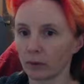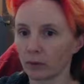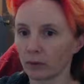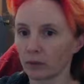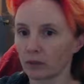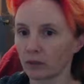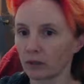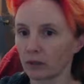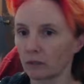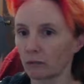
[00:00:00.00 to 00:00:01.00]
there was
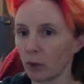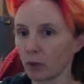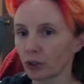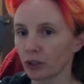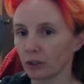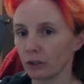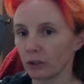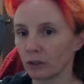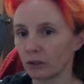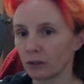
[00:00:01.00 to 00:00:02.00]
the
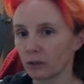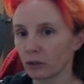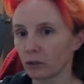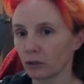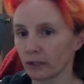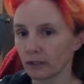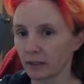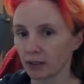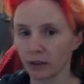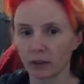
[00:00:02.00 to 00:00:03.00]
motion
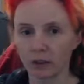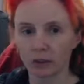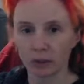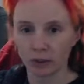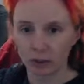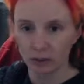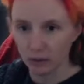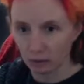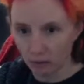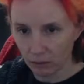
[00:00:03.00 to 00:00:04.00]
transition thing, which
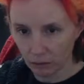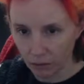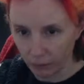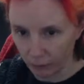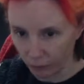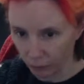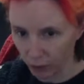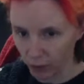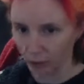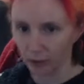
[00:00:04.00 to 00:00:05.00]
is different from
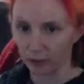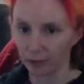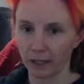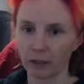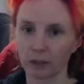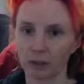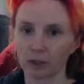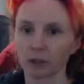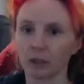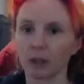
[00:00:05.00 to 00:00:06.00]
just doing a fade,
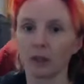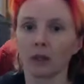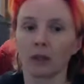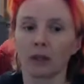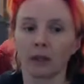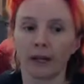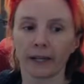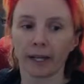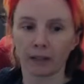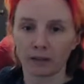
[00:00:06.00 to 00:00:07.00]
which I
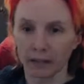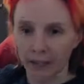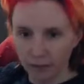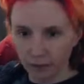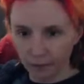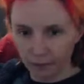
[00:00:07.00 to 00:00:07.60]
kind of liked.